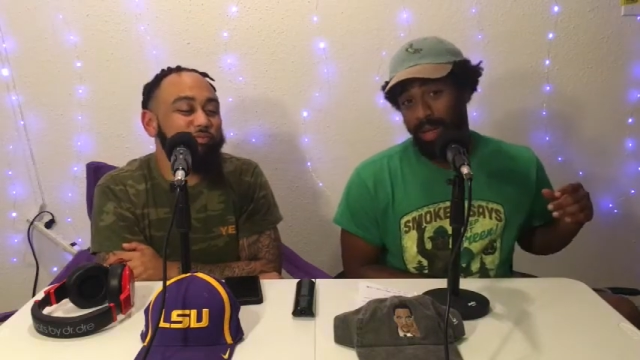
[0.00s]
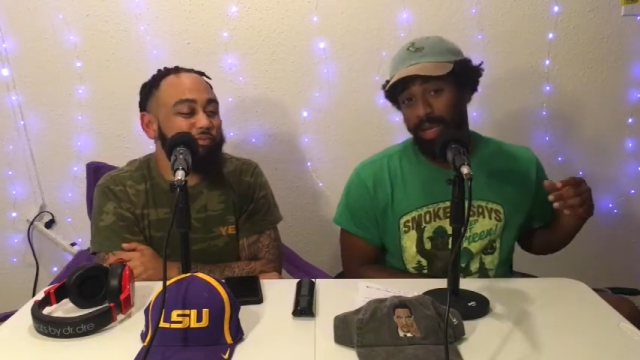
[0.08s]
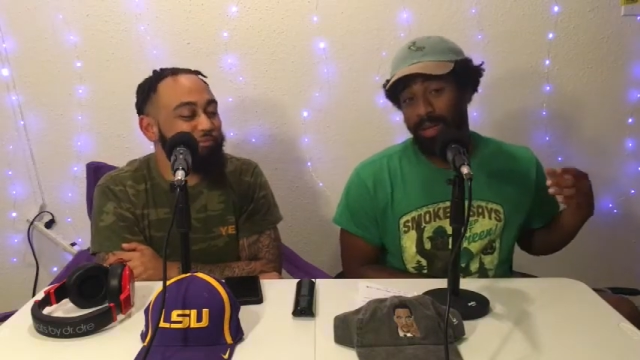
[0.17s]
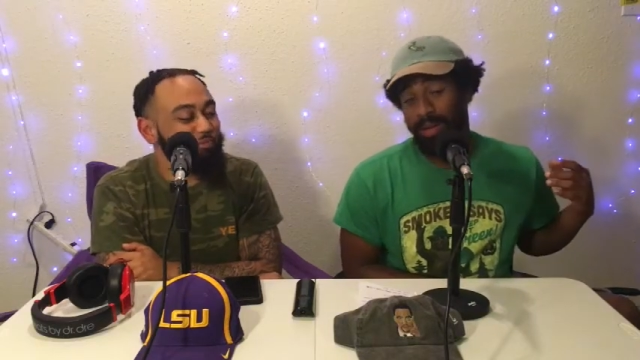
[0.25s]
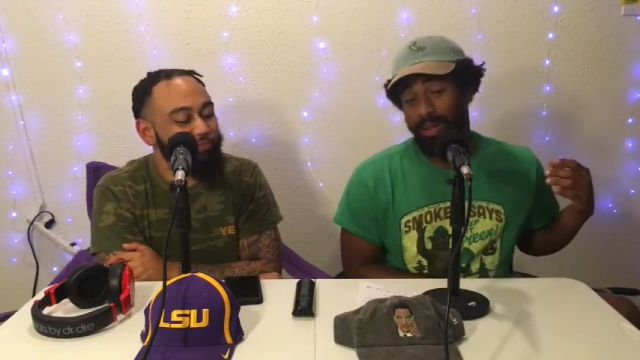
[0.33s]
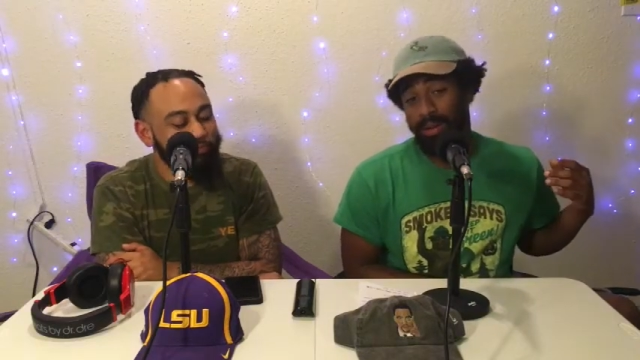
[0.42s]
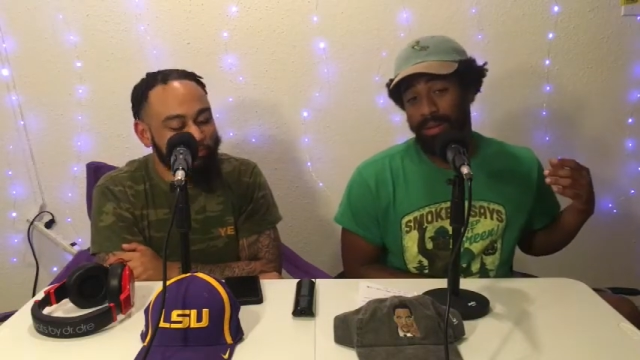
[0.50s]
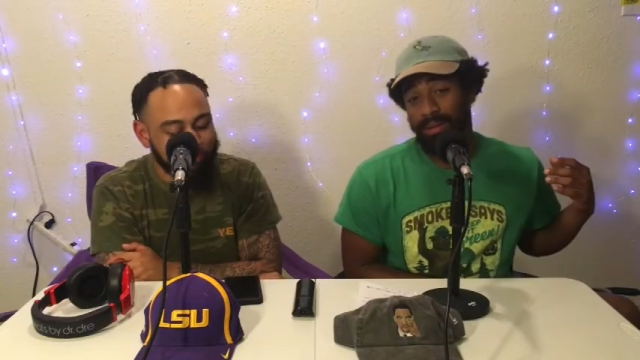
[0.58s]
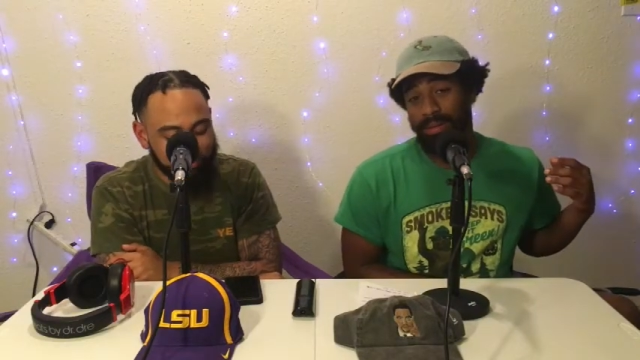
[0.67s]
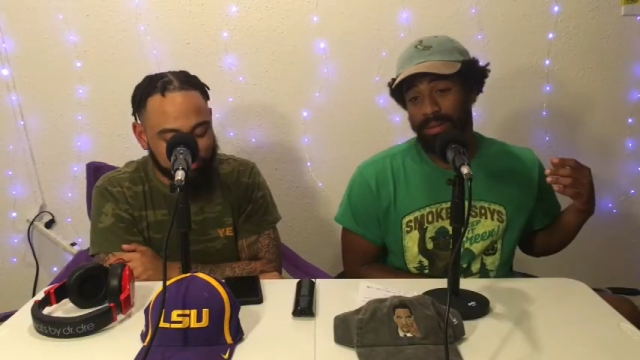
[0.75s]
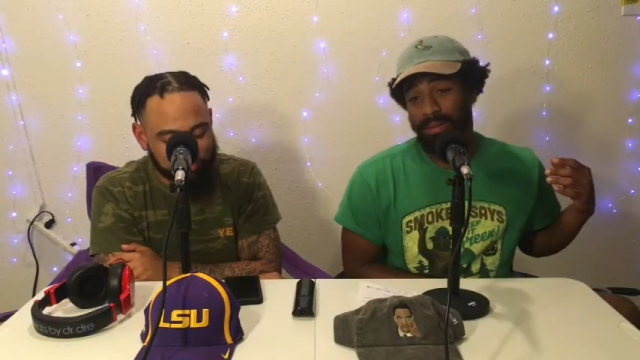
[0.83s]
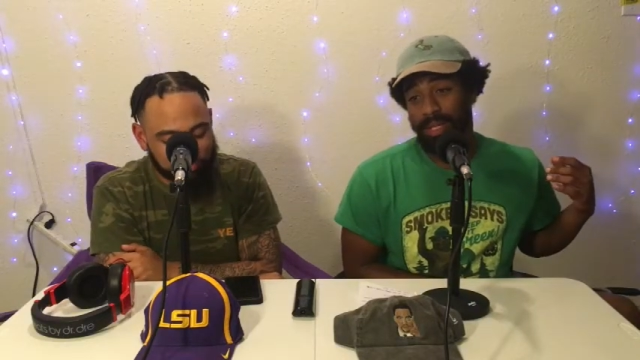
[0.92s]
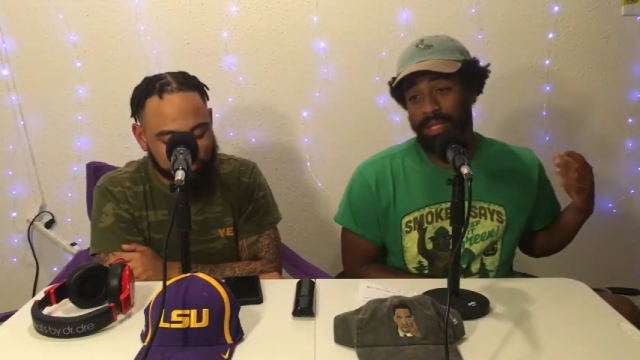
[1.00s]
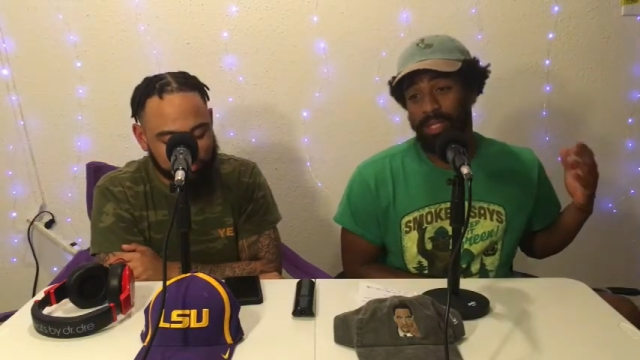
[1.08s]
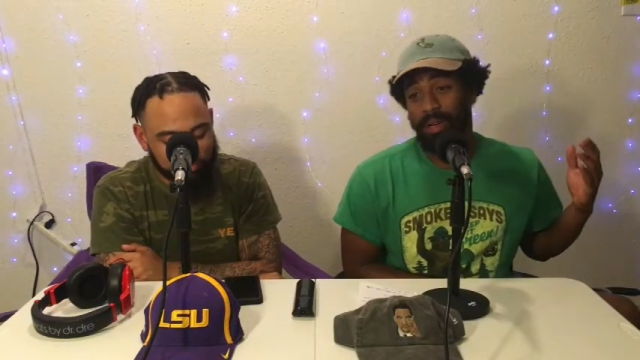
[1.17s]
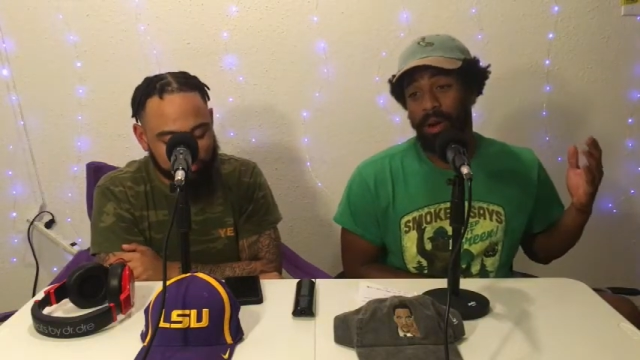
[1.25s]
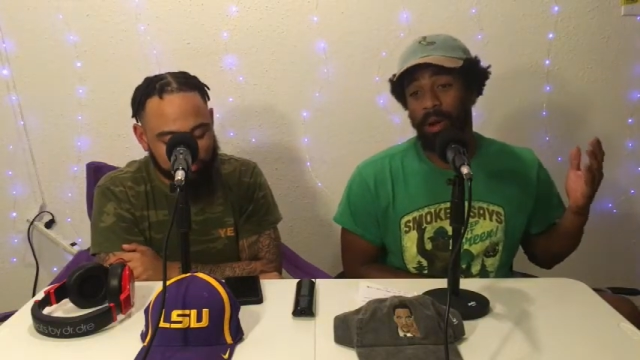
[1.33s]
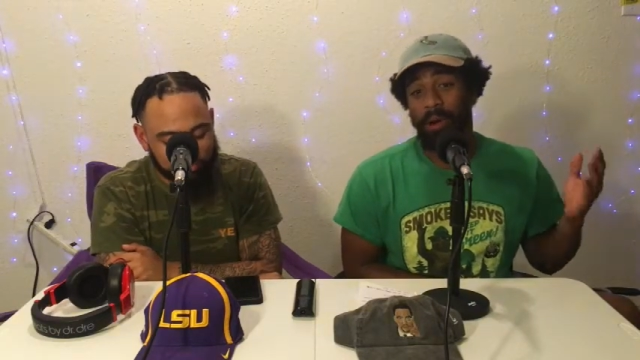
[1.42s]
Speaker 1: Either
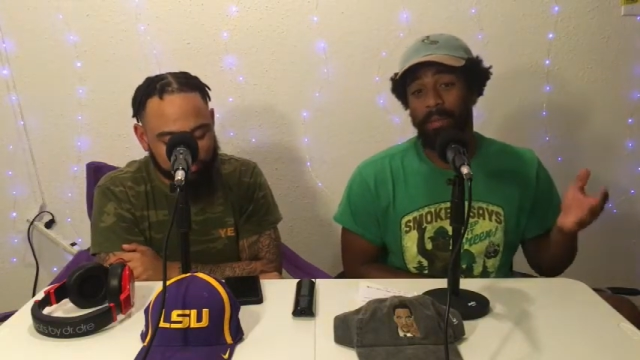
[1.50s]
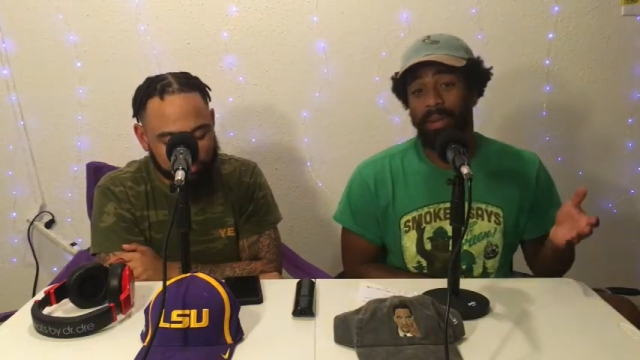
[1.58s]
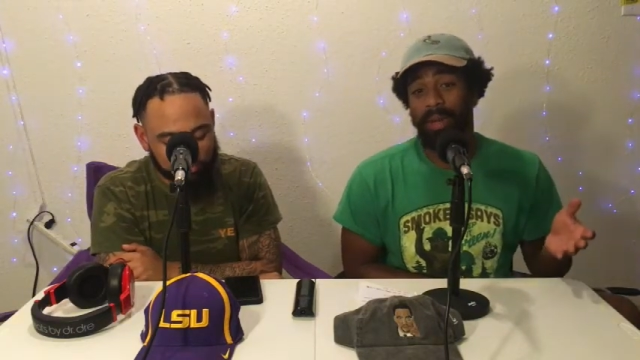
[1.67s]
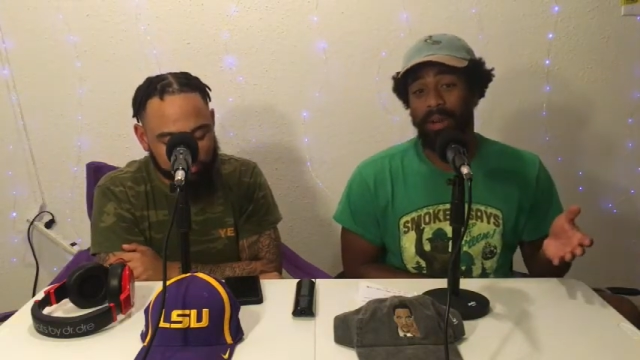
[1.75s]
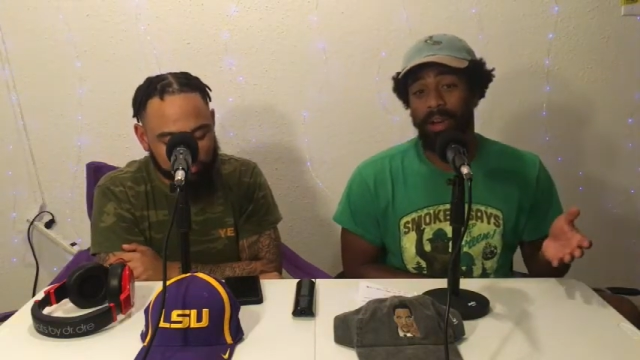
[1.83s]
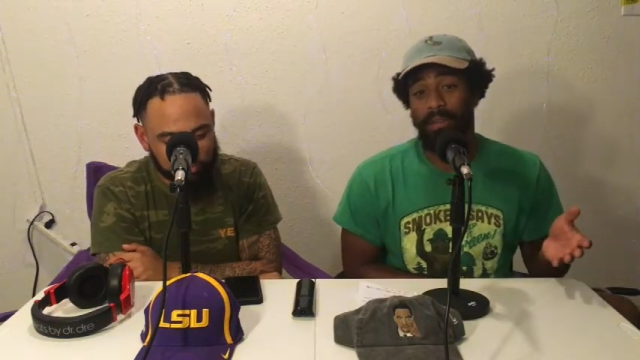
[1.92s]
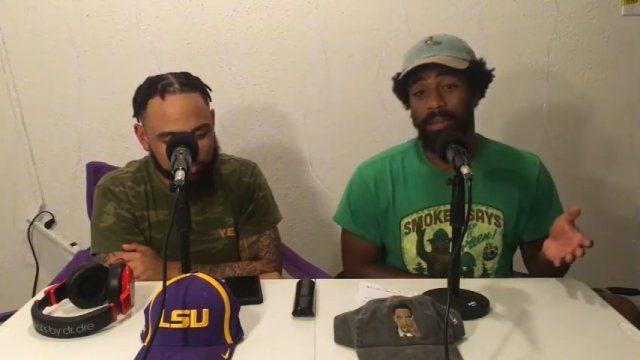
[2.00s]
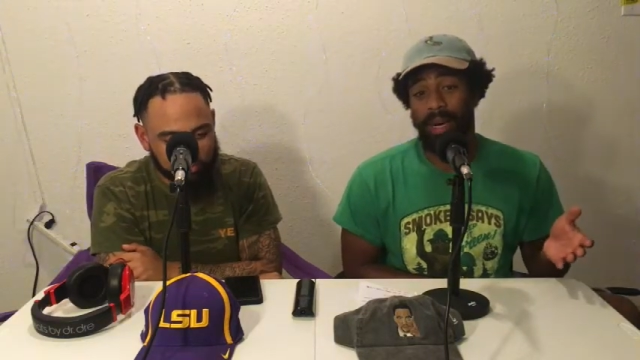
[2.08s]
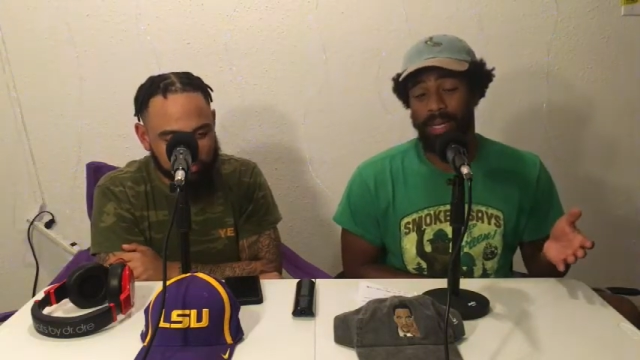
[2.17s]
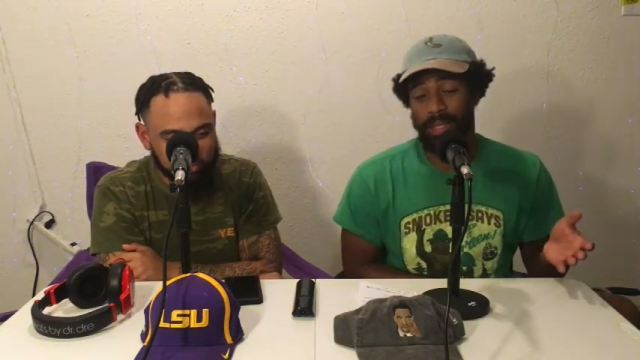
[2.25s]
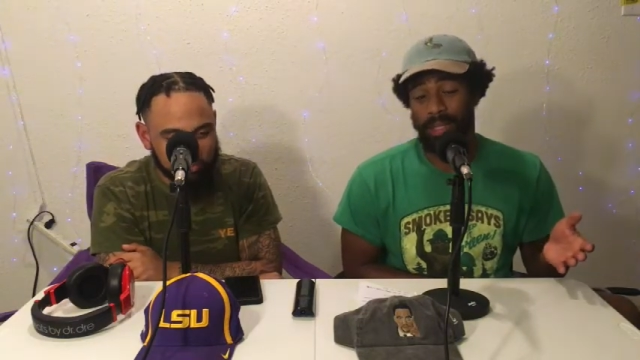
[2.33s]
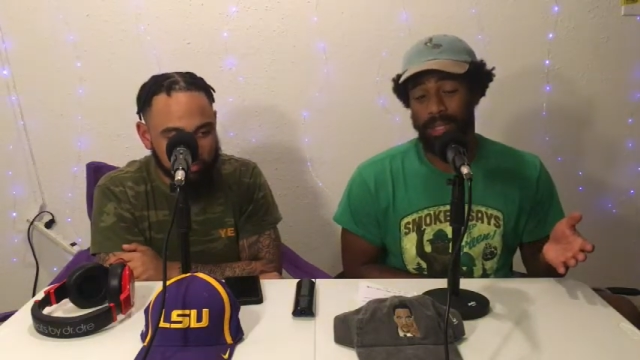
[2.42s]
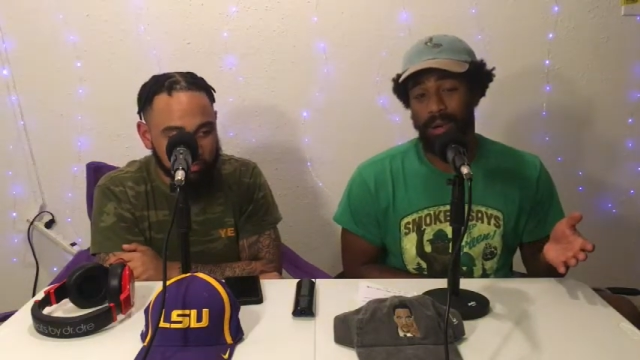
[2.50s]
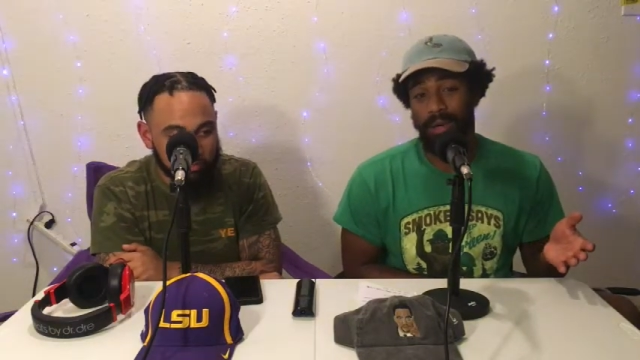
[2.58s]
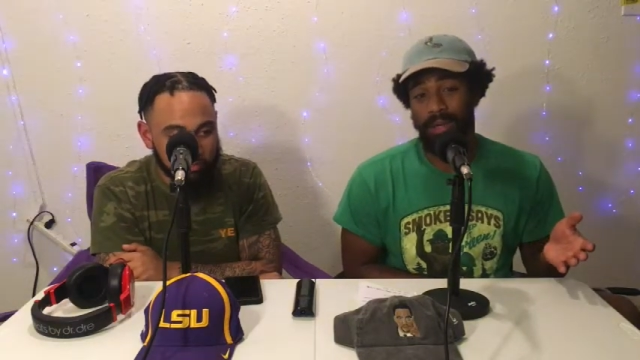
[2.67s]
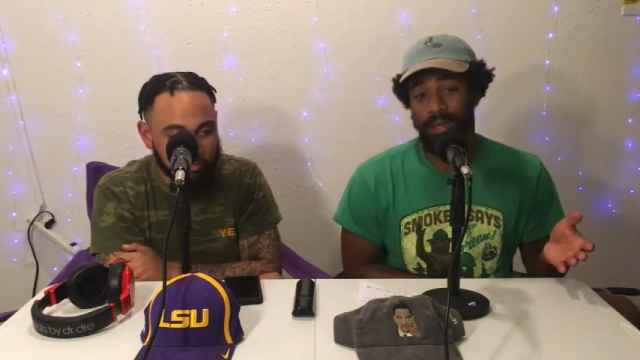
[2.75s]
get your arm bitten off by a shark